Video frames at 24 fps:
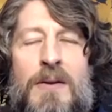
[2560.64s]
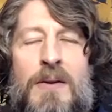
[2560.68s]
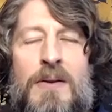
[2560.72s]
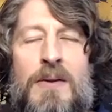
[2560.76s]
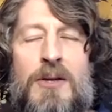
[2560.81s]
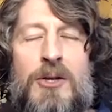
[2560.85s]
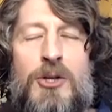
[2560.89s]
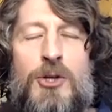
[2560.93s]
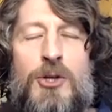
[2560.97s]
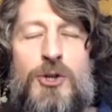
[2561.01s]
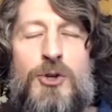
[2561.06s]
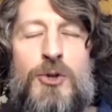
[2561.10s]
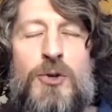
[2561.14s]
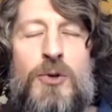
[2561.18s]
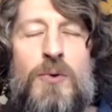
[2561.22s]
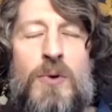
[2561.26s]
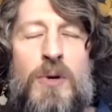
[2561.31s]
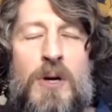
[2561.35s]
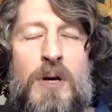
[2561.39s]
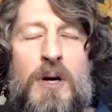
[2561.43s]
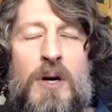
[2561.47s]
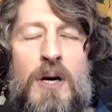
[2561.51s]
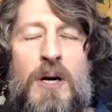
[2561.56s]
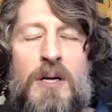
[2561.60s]
The true
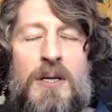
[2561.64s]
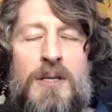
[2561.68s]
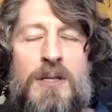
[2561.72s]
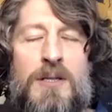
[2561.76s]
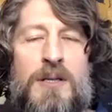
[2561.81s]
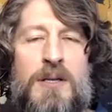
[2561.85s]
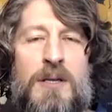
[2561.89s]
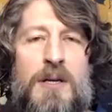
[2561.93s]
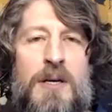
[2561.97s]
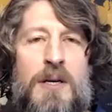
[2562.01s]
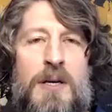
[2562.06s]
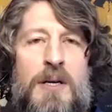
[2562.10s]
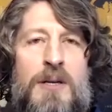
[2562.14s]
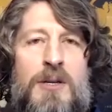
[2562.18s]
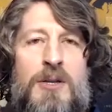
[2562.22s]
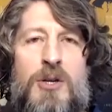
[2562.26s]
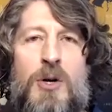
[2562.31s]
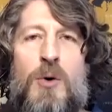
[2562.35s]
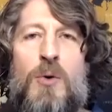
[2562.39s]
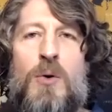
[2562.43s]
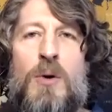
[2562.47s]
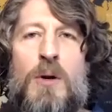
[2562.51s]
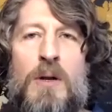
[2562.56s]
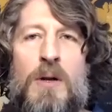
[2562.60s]
cost, the
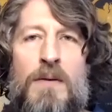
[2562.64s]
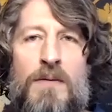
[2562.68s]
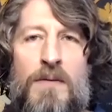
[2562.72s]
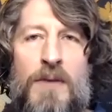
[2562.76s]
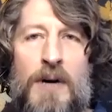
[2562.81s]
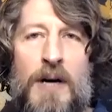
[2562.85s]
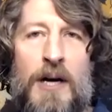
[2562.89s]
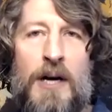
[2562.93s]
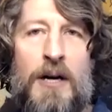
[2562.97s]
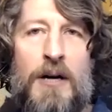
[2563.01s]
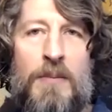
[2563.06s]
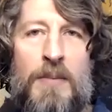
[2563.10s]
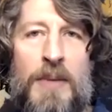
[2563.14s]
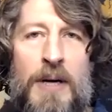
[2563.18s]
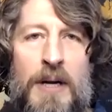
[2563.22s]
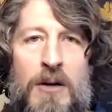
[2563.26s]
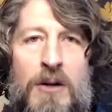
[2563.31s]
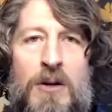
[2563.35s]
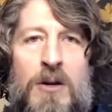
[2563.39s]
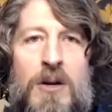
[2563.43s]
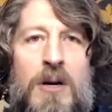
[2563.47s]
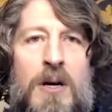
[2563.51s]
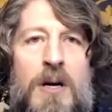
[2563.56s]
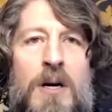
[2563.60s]
total
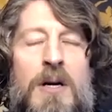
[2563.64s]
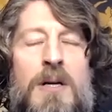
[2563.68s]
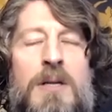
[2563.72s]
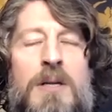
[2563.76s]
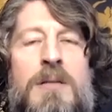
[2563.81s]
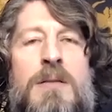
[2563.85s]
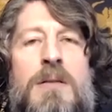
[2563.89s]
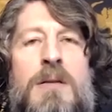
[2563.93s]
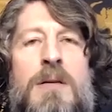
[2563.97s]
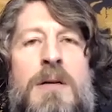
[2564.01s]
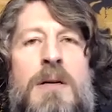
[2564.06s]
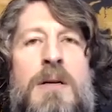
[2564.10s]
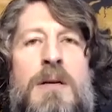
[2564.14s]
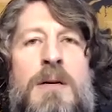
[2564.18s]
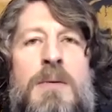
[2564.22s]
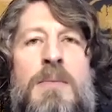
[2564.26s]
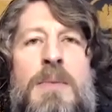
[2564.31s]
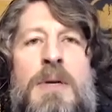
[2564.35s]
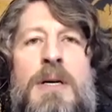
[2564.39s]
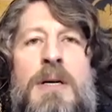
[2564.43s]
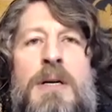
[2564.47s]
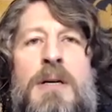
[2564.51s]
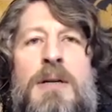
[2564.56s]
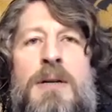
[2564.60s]
environmental cost, um,
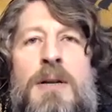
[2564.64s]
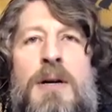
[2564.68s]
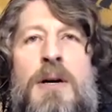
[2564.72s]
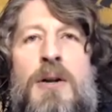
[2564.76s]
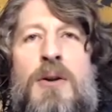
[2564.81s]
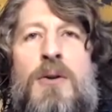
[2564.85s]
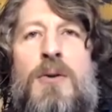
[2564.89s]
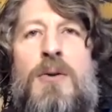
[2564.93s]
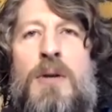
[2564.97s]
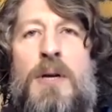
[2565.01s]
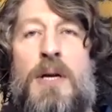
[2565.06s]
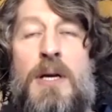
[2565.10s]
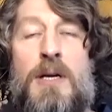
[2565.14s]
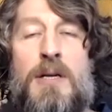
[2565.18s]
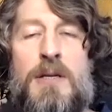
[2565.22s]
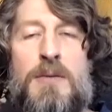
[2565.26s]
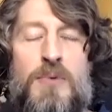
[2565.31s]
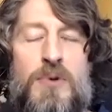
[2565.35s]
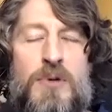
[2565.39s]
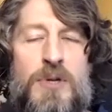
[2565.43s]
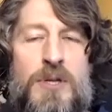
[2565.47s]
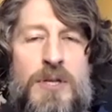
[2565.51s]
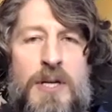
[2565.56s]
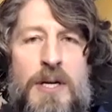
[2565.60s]
uh, not only as
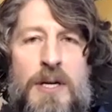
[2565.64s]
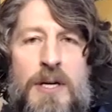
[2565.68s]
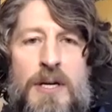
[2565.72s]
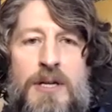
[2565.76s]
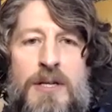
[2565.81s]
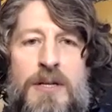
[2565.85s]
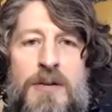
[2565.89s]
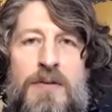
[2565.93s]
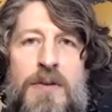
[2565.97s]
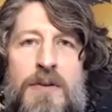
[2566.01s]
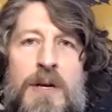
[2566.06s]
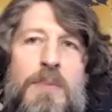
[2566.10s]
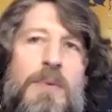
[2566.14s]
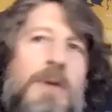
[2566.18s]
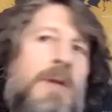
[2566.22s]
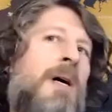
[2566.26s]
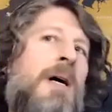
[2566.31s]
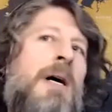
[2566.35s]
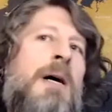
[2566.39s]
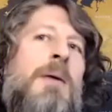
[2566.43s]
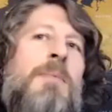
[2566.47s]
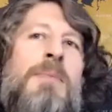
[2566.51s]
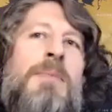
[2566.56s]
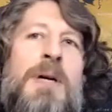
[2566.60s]
percentage of
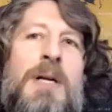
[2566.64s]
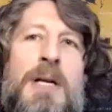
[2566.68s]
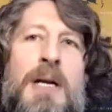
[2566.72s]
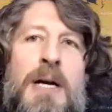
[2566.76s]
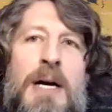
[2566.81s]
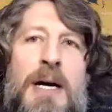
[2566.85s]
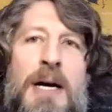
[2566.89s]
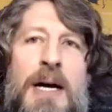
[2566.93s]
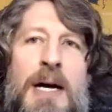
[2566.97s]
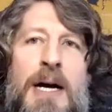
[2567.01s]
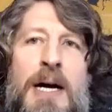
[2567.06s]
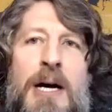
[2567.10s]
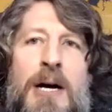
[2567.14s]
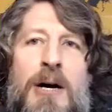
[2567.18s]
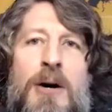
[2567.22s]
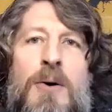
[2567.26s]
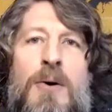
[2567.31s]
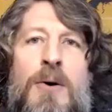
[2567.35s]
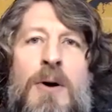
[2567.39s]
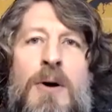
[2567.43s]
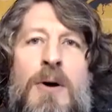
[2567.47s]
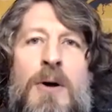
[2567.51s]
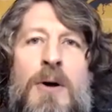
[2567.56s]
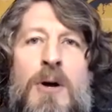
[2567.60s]
EBITDA, but
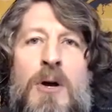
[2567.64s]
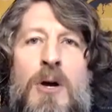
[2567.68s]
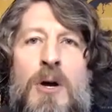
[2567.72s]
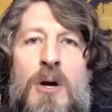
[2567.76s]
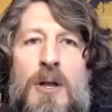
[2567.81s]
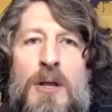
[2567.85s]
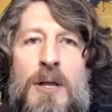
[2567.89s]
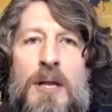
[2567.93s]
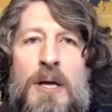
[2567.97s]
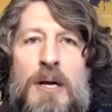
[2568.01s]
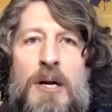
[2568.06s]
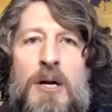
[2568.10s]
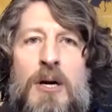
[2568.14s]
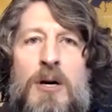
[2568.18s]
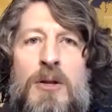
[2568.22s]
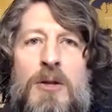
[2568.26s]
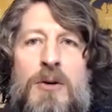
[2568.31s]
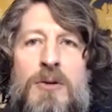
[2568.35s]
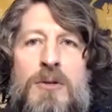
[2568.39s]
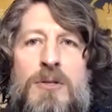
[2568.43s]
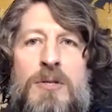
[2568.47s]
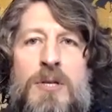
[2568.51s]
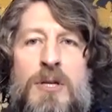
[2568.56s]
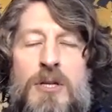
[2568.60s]
how that all
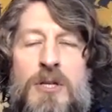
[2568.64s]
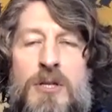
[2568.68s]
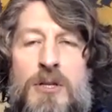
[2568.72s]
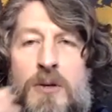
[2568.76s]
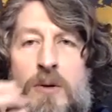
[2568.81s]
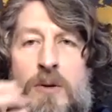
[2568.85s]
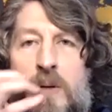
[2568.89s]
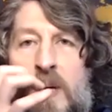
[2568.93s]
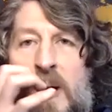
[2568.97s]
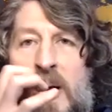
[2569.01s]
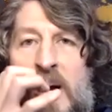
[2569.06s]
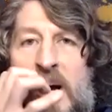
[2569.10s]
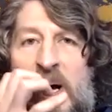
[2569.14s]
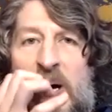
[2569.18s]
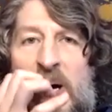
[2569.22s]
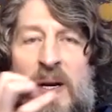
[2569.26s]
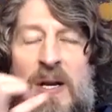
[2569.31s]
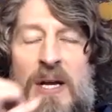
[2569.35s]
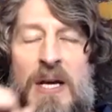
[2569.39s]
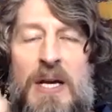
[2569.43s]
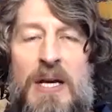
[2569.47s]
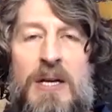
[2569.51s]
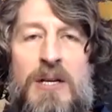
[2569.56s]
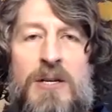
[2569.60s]
those
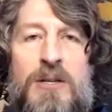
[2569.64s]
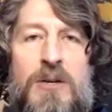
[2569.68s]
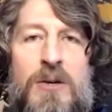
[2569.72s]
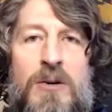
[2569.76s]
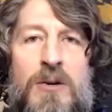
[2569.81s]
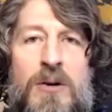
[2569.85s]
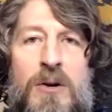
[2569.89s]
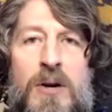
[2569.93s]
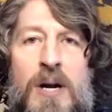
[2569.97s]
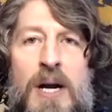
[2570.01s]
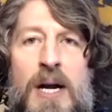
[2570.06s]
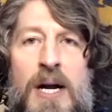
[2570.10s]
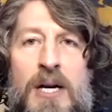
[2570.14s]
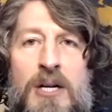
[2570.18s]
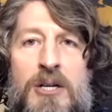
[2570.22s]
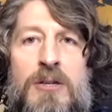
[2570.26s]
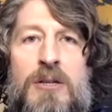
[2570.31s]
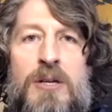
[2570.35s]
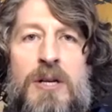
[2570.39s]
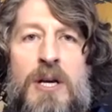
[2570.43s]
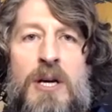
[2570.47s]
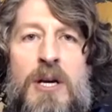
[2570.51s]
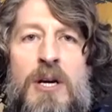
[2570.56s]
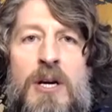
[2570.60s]
externalities are
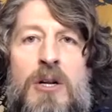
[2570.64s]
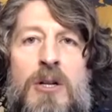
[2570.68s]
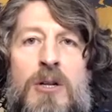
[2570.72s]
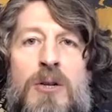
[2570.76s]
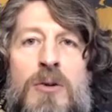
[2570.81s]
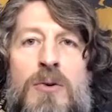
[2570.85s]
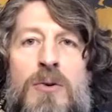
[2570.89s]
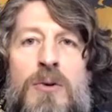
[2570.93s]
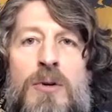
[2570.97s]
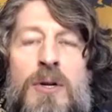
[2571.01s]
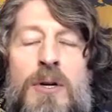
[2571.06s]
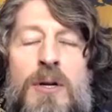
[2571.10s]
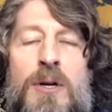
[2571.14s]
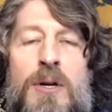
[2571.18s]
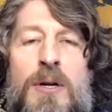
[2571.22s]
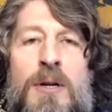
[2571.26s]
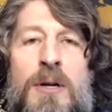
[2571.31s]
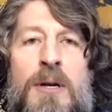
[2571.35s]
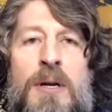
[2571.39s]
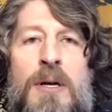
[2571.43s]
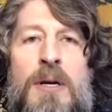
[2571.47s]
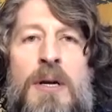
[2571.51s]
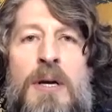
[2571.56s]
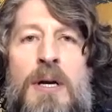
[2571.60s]
actually included
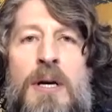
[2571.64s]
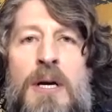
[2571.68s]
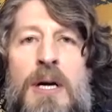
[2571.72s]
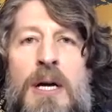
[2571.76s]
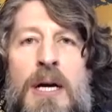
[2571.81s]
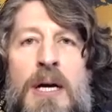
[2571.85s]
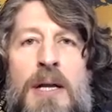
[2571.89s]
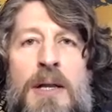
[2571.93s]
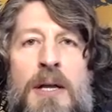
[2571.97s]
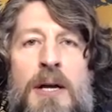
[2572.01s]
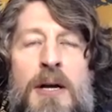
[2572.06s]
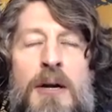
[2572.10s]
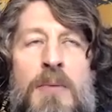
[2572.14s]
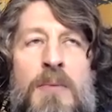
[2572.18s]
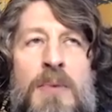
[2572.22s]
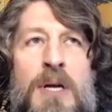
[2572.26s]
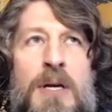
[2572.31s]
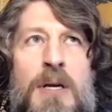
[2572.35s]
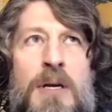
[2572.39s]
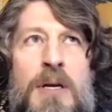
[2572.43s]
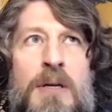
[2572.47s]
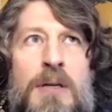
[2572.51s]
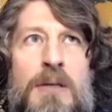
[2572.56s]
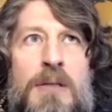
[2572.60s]
in there,
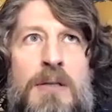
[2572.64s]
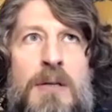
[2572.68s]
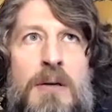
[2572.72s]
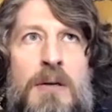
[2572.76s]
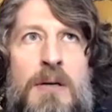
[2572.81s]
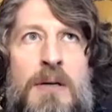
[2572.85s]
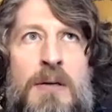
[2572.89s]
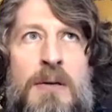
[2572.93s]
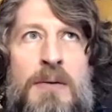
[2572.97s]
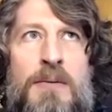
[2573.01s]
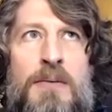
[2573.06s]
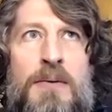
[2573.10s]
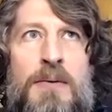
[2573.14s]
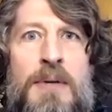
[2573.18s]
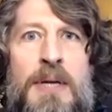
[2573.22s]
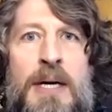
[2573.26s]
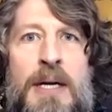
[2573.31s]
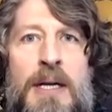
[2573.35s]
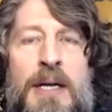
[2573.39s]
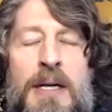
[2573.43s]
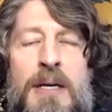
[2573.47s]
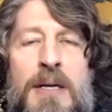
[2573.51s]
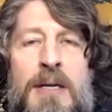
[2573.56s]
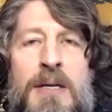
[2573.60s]
because
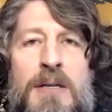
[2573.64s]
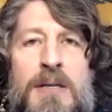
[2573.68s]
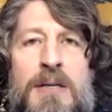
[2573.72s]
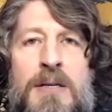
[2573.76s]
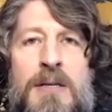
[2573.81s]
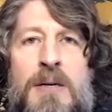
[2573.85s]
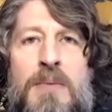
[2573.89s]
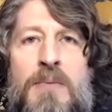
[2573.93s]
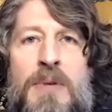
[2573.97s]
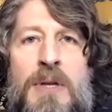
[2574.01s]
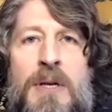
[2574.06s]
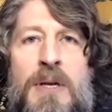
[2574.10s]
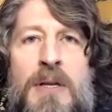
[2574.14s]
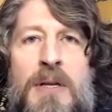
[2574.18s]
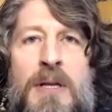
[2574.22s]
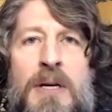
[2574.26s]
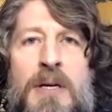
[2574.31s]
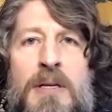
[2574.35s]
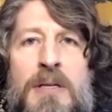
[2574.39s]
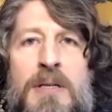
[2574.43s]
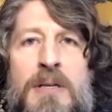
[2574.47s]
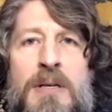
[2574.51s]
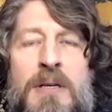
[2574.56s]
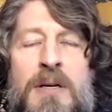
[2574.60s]
that is something
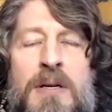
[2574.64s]
that's...